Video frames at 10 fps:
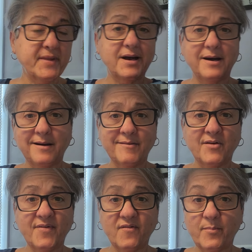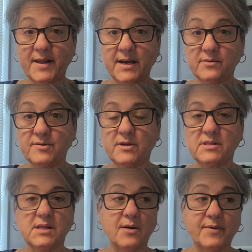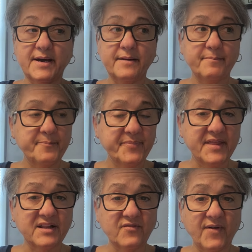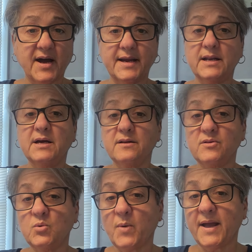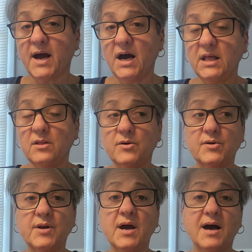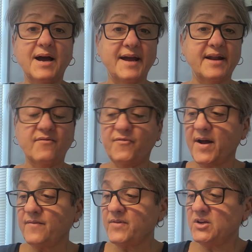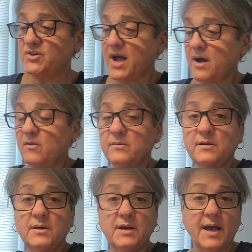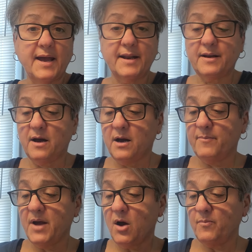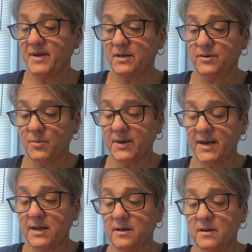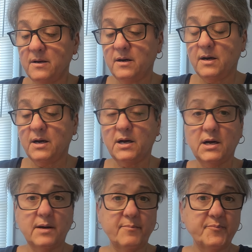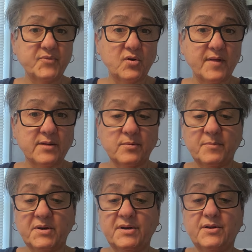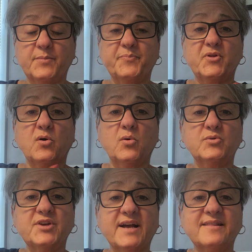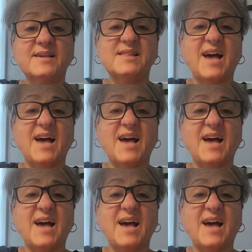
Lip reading: I don't know if everybody else does it that way. That's fine. This is the way I learned. I had a friend reach out and help me do it. So that's what I'm going to do. So check these